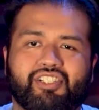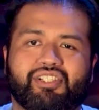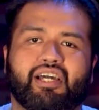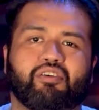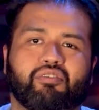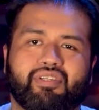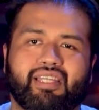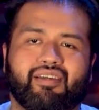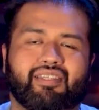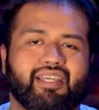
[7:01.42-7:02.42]
a shadow of a
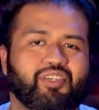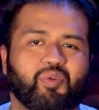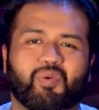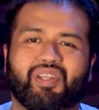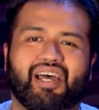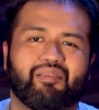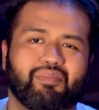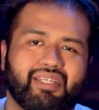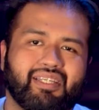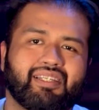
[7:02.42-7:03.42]
doubt that you will not
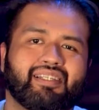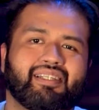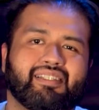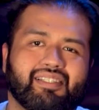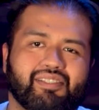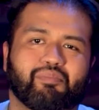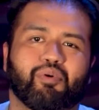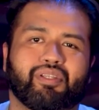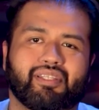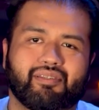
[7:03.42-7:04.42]
be
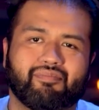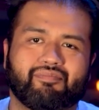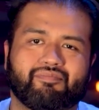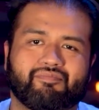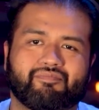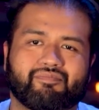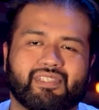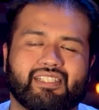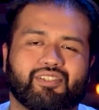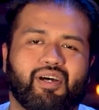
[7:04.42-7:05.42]
disappointed.
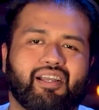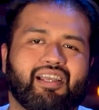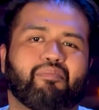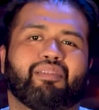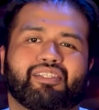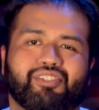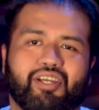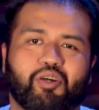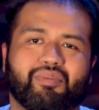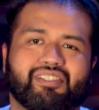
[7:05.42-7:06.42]
So God bless
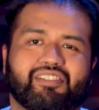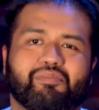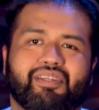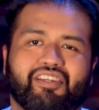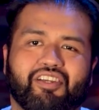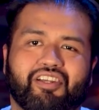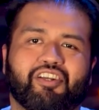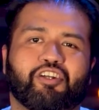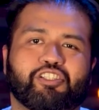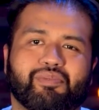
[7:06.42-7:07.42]
you. I hope this has been an
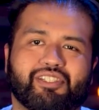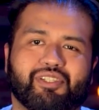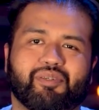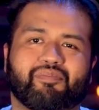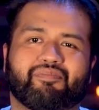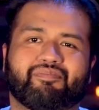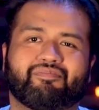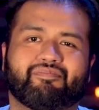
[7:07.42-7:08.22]
encouragement to you.